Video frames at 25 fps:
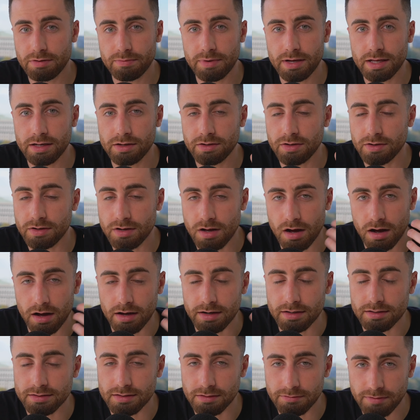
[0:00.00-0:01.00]
mean you can't
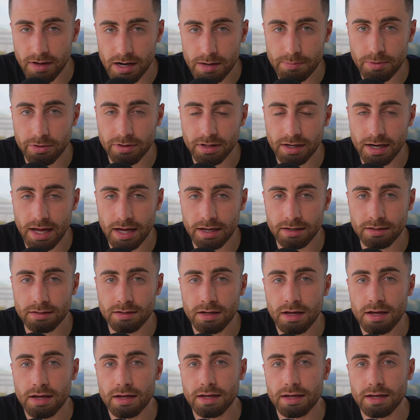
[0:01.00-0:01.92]
develop on the land.